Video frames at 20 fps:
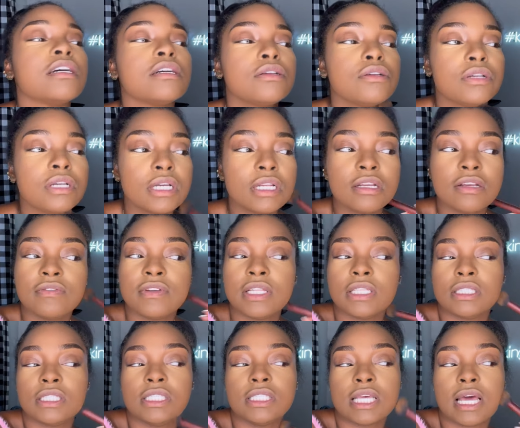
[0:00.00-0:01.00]
You could even
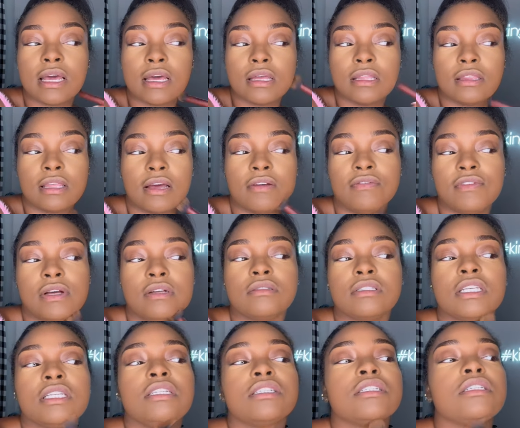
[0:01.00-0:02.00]
set that
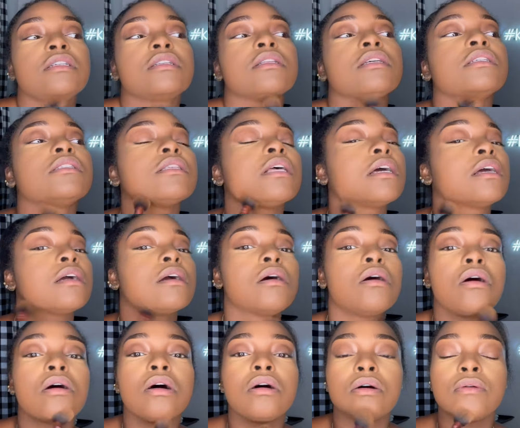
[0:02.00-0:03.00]
foundation that's like
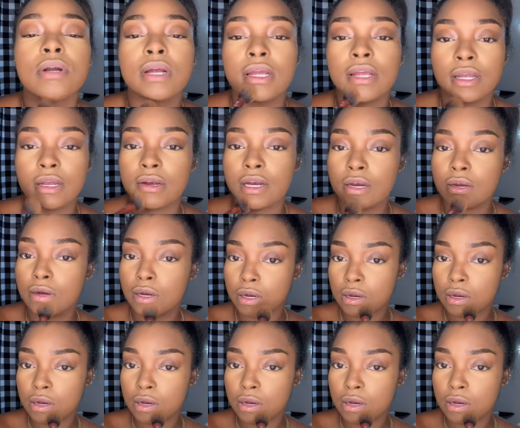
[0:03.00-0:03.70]
all right here.